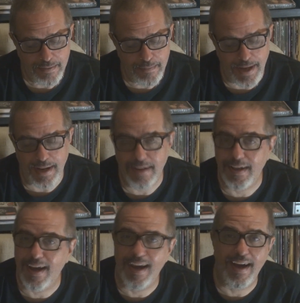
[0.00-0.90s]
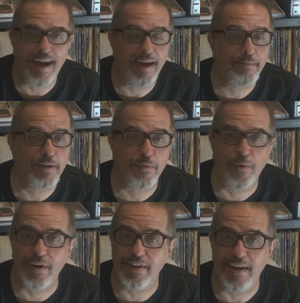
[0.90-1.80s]
Man, I, am going to
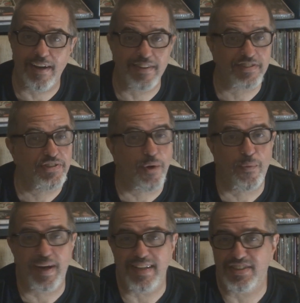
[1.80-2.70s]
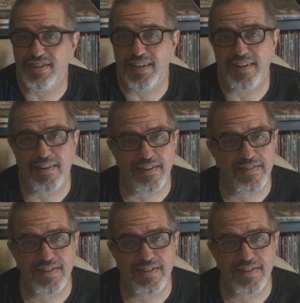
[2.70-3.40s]
warn you now, there's no witty shit here.